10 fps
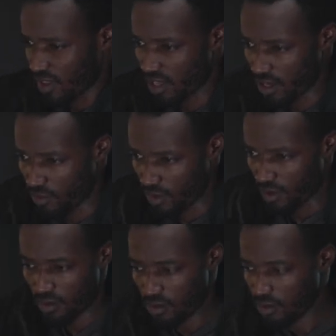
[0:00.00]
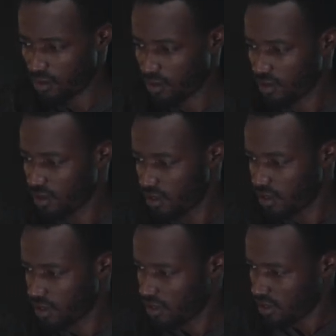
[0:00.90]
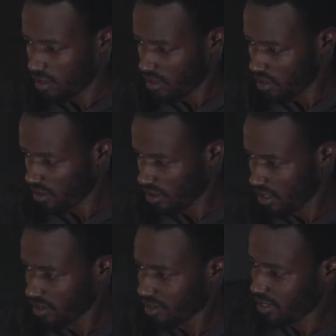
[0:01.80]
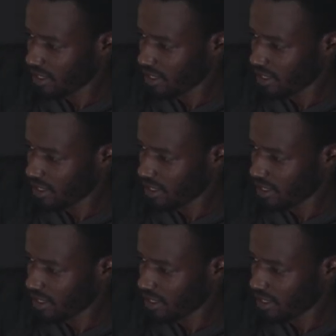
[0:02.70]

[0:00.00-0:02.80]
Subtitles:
here we go. Now that that's